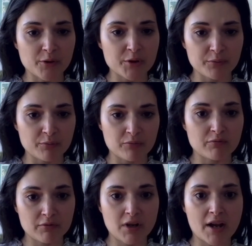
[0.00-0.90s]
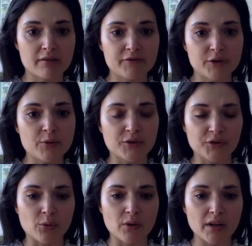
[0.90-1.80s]
you kind of view the
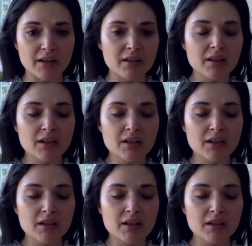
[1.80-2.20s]
story.